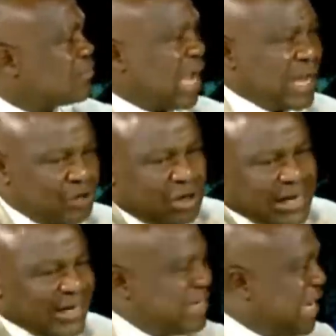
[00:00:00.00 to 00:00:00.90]
And
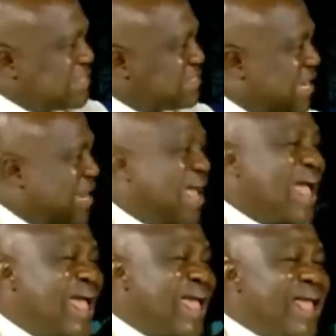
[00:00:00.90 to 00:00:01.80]
other leaders say,
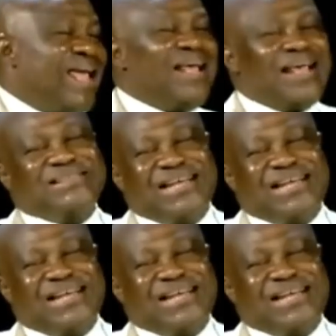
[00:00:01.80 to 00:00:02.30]
is